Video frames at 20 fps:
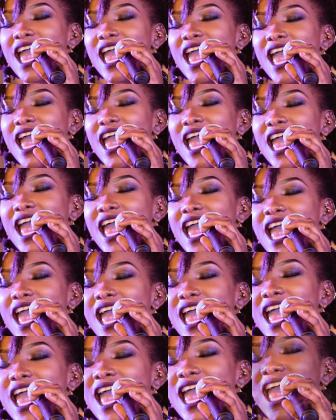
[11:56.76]

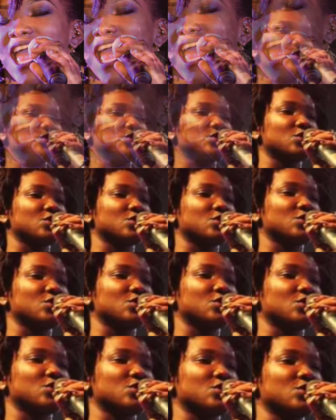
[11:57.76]

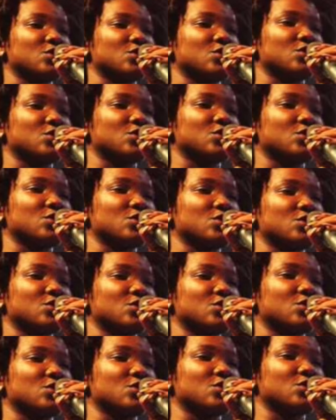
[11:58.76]

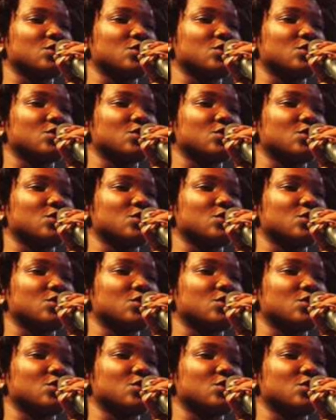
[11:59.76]

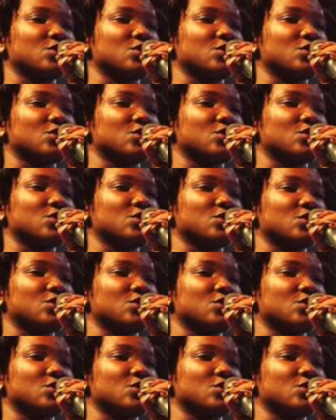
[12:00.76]
(silence)